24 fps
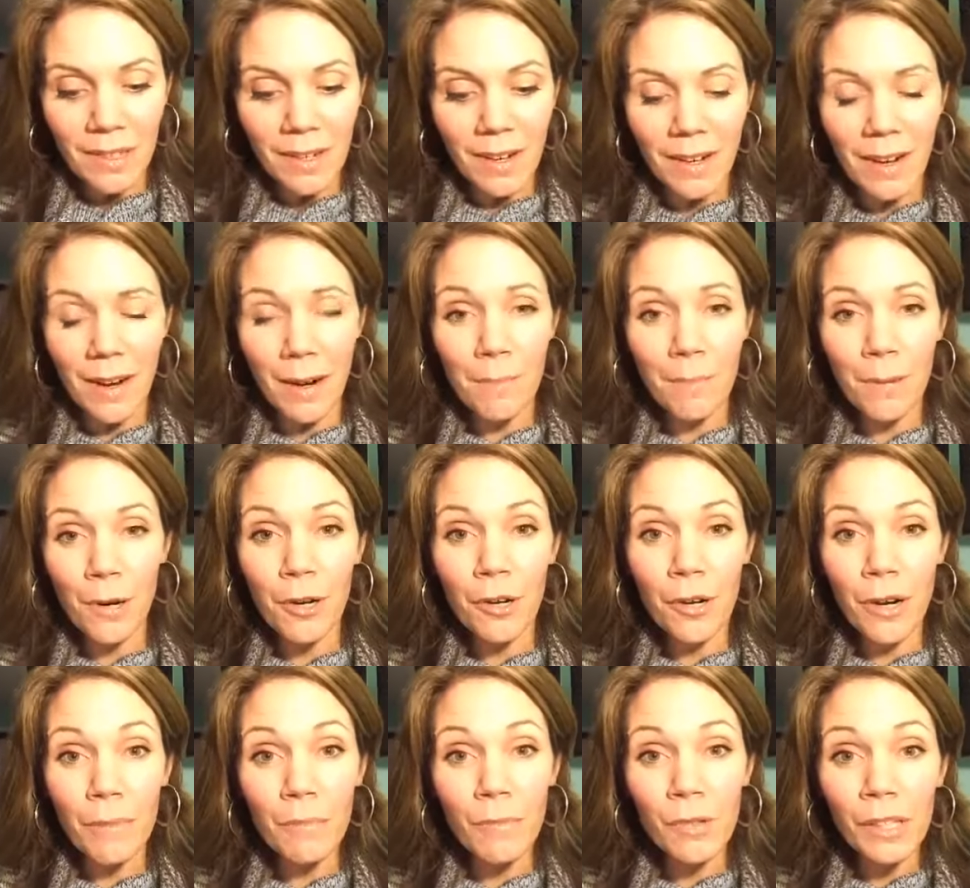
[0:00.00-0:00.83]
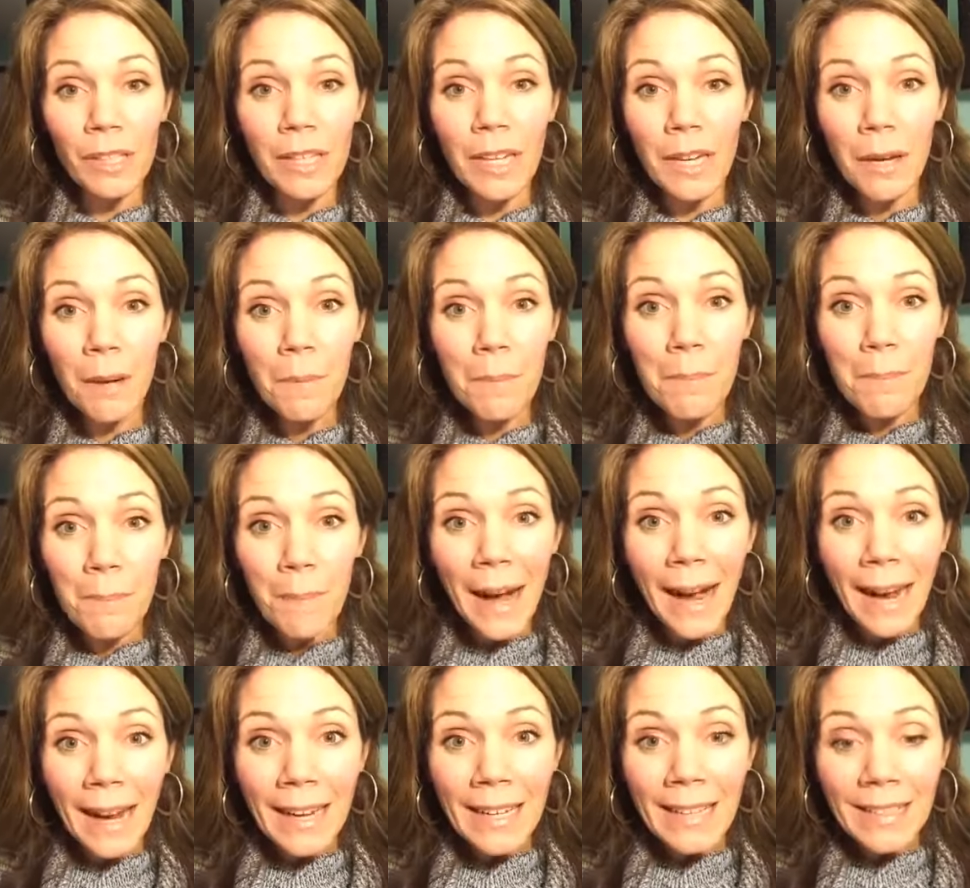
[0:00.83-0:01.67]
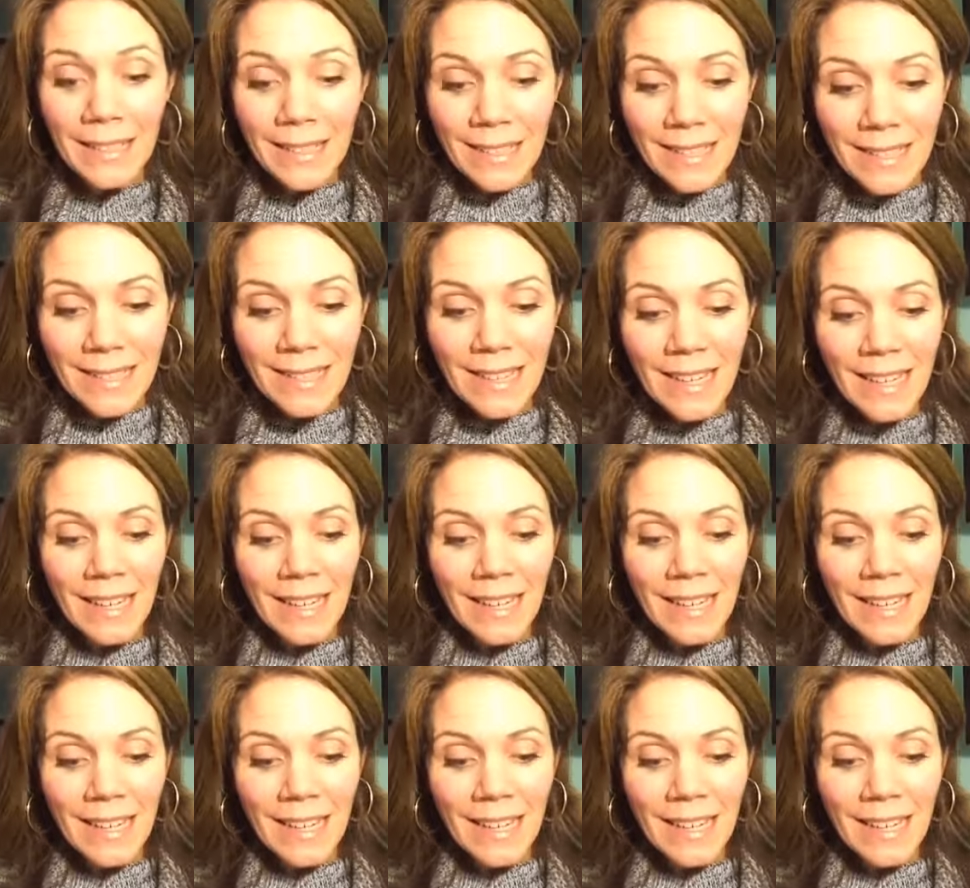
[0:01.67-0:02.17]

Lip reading: Our program really combines